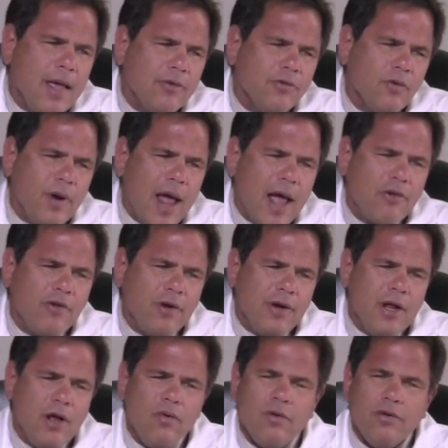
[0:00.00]
So it
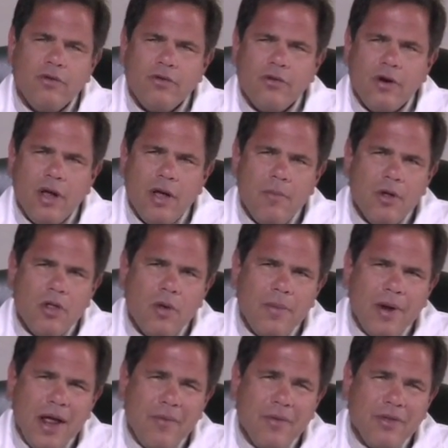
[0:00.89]
actually decreases your
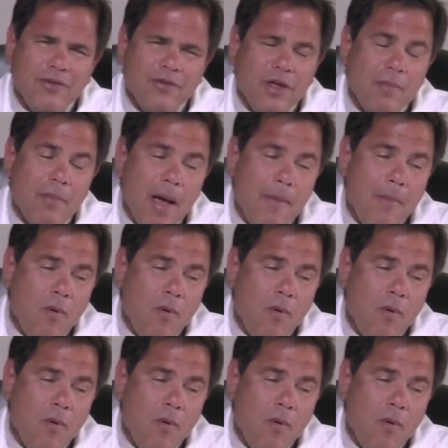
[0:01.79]
hemoglobin A1C by